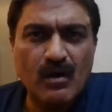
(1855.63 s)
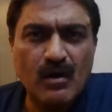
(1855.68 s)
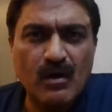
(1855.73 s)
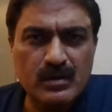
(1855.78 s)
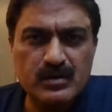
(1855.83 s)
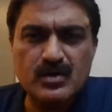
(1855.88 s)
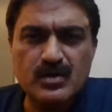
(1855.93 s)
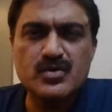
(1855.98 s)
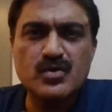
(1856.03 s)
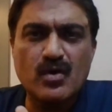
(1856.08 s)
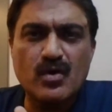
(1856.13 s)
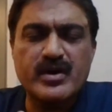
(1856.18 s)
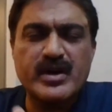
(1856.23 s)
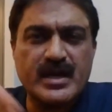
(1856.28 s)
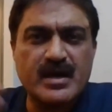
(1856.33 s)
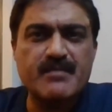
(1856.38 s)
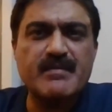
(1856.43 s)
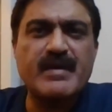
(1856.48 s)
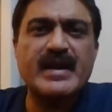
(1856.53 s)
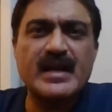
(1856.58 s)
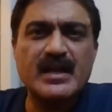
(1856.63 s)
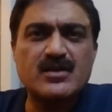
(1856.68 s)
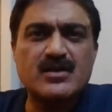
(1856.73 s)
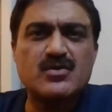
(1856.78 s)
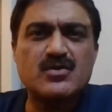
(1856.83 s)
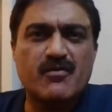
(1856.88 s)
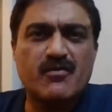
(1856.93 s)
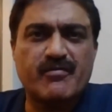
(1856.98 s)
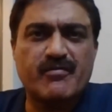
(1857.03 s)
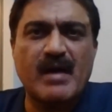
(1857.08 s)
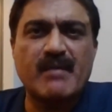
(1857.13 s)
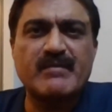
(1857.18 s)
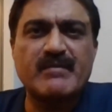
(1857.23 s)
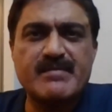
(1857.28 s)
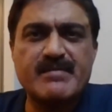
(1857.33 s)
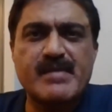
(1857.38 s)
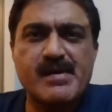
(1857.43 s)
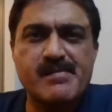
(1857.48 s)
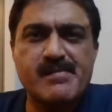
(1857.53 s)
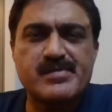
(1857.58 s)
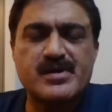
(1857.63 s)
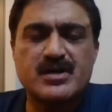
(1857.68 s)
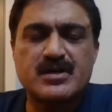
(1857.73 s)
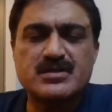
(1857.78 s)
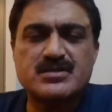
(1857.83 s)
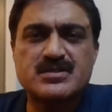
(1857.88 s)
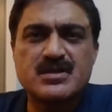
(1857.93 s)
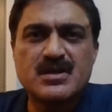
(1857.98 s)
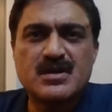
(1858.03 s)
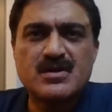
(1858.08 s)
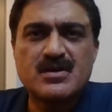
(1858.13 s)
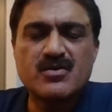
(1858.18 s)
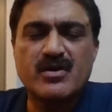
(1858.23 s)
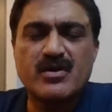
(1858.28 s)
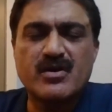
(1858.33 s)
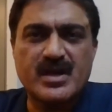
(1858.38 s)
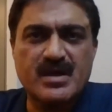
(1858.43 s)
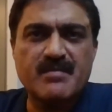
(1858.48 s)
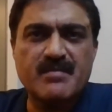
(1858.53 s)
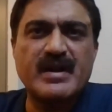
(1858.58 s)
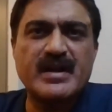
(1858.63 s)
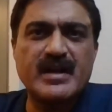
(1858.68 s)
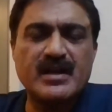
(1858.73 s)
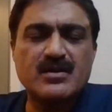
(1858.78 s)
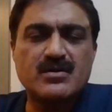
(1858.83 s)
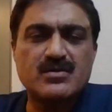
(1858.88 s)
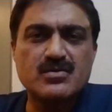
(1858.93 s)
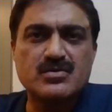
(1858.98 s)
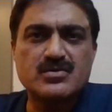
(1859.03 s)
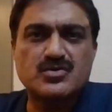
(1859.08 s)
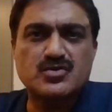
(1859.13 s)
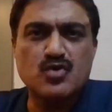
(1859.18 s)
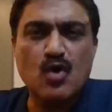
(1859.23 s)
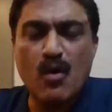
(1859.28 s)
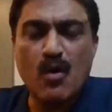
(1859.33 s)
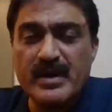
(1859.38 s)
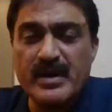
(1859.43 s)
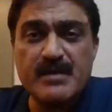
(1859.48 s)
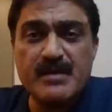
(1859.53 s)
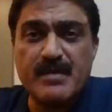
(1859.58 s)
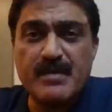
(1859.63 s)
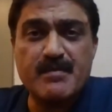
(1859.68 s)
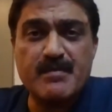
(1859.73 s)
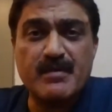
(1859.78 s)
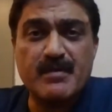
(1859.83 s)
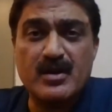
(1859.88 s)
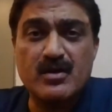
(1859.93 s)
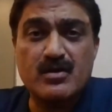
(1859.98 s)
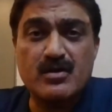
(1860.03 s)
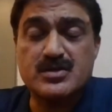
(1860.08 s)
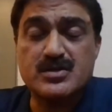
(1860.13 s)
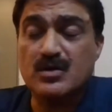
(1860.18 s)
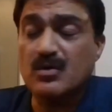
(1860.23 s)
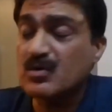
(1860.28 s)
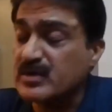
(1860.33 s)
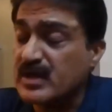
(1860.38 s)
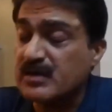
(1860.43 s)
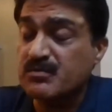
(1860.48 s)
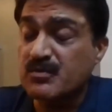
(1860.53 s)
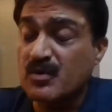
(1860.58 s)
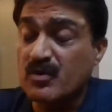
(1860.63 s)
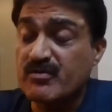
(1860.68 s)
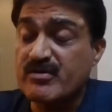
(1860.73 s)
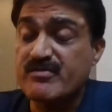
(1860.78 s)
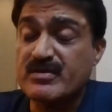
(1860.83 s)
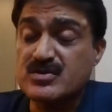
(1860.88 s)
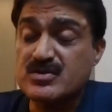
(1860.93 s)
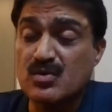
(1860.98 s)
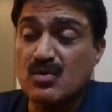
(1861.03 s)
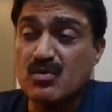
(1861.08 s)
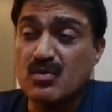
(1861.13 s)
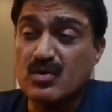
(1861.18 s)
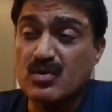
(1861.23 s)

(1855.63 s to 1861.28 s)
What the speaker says: Although you are recommending to your family members, you are recommending to so many people, and you say, oh, that movie was so